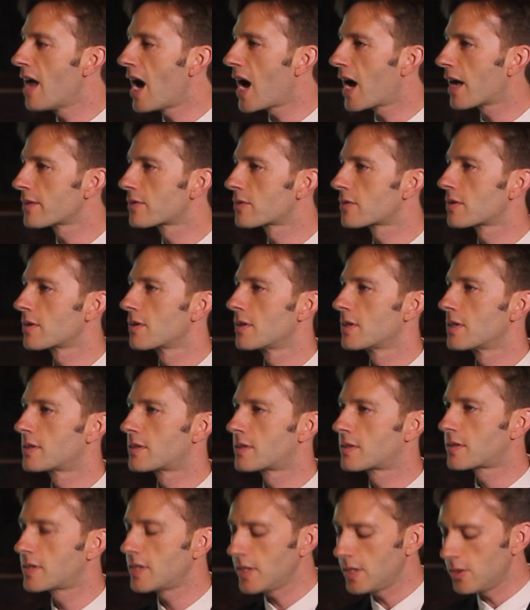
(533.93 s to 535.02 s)
not
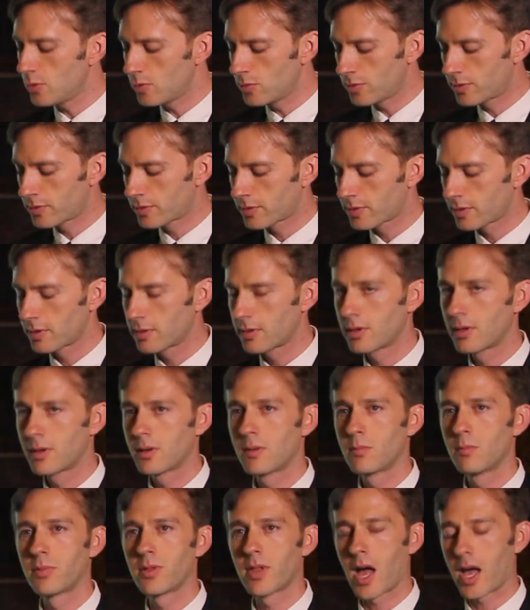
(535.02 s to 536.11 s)
tziyut,
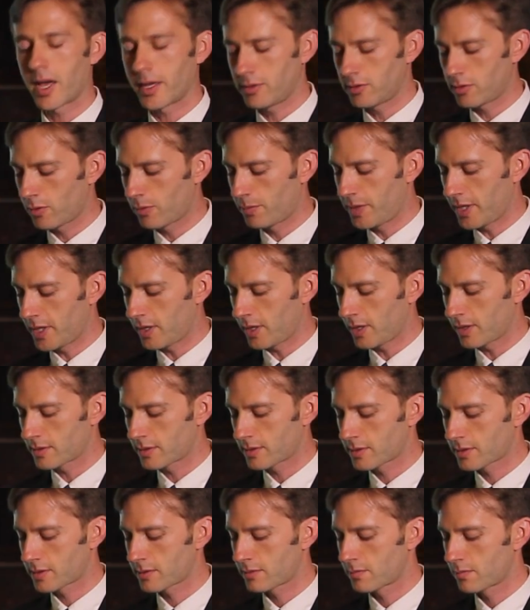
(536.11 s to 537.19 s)
blind
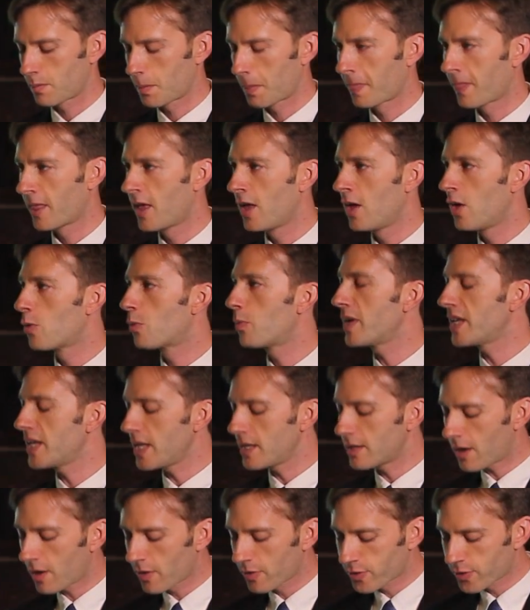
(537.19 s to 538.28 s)
obedience.
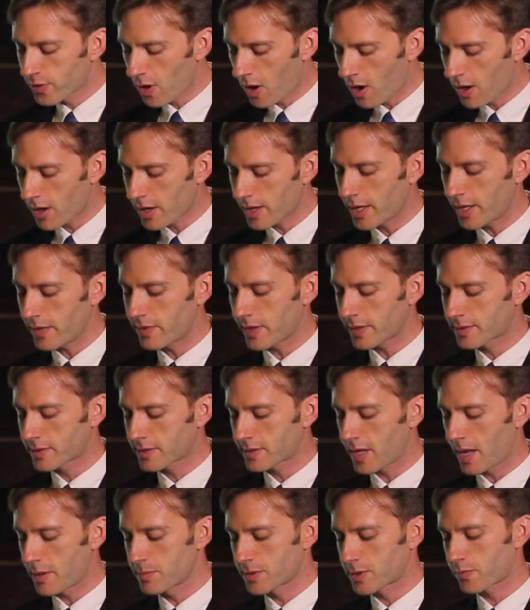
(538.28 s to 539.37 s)
We need authority
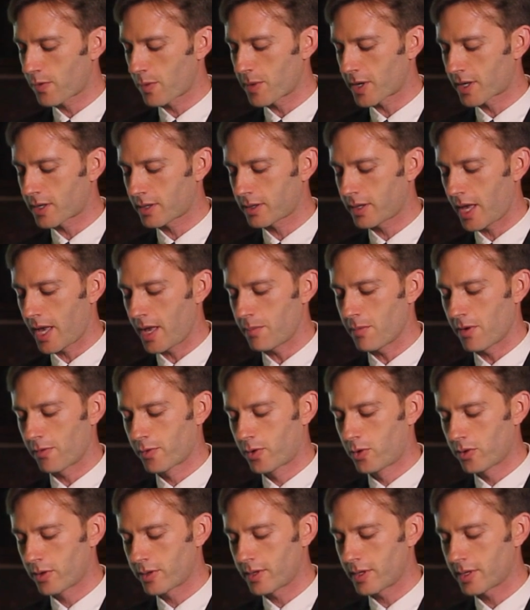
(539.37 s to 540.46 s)
that stems from a
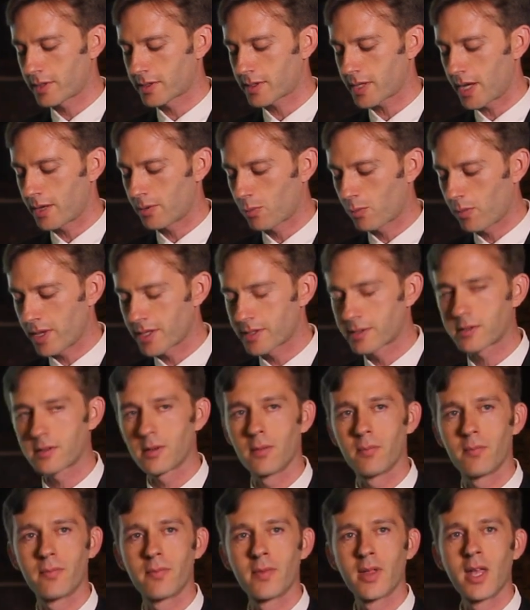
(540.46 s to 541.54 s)
claim of goodness and
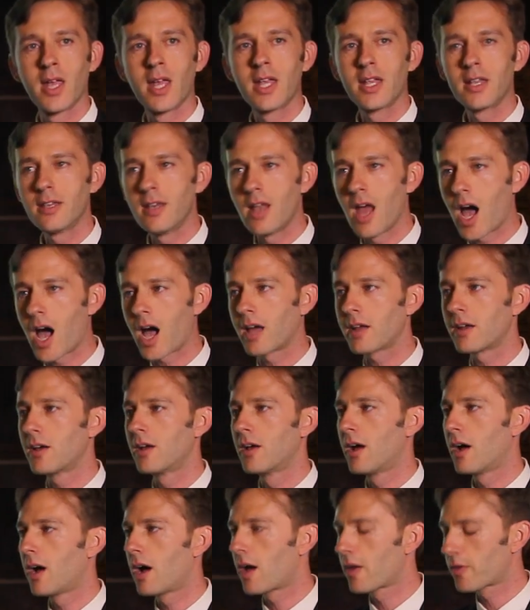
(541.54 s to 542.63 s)
wisdom,
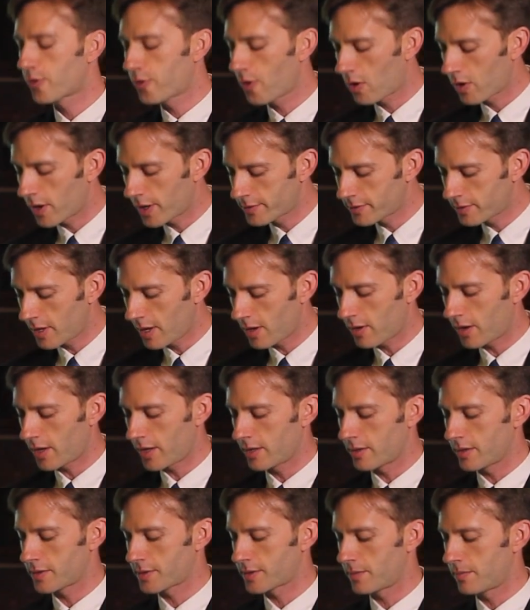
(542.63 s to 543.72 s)
not
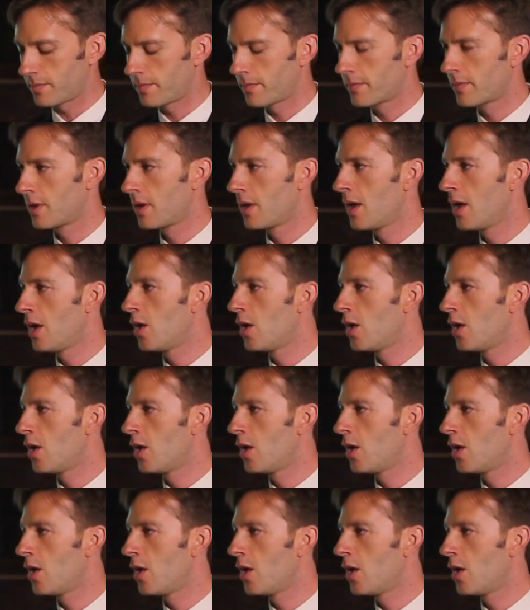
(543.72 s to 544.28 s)
authoritarianism.